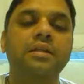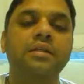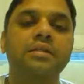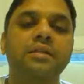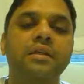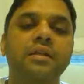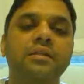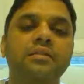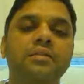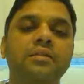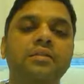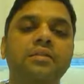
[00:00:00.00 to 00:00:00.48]

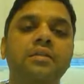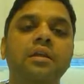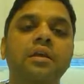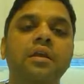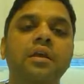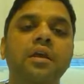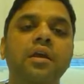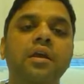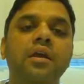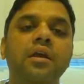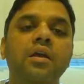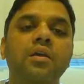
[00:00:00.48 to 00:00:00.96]

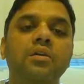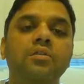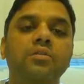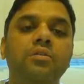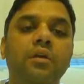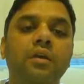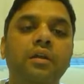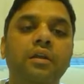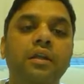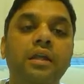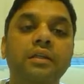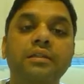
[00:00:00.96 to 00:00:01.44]
citizens.
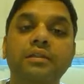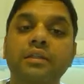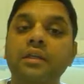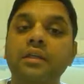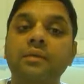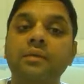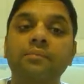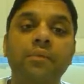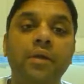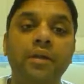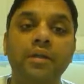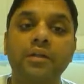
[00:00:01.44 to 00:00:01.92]
So it
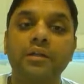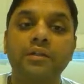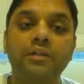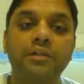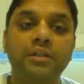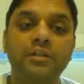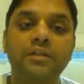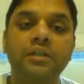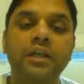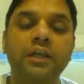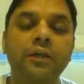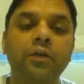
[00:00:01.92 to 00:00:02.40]

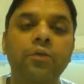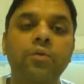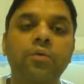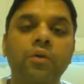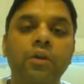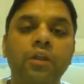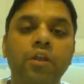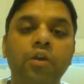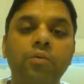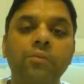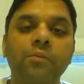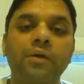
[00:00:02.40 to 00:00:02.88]
doesn't just
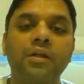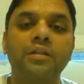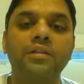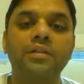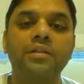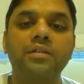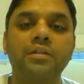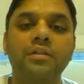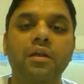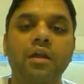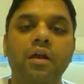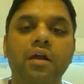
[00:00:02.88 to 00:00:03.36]
include
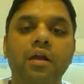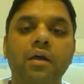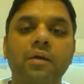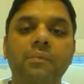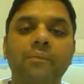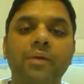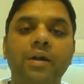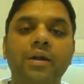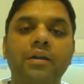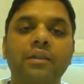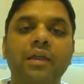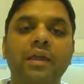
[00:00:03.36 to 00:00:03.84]
humans,
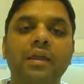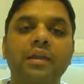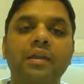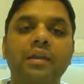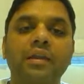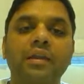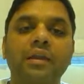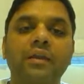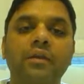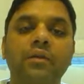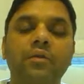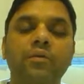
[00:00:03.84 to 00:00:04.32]
but
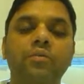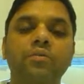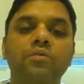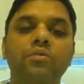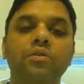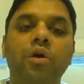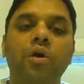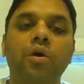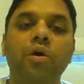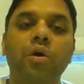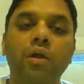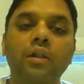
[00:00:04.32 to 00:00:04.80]
then it
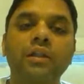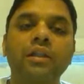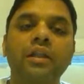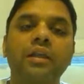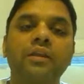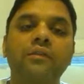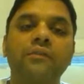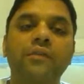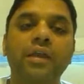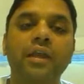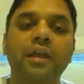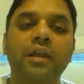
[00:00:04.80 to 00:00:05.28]
includes
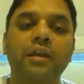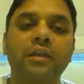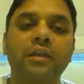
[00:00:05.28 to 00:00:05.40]
all the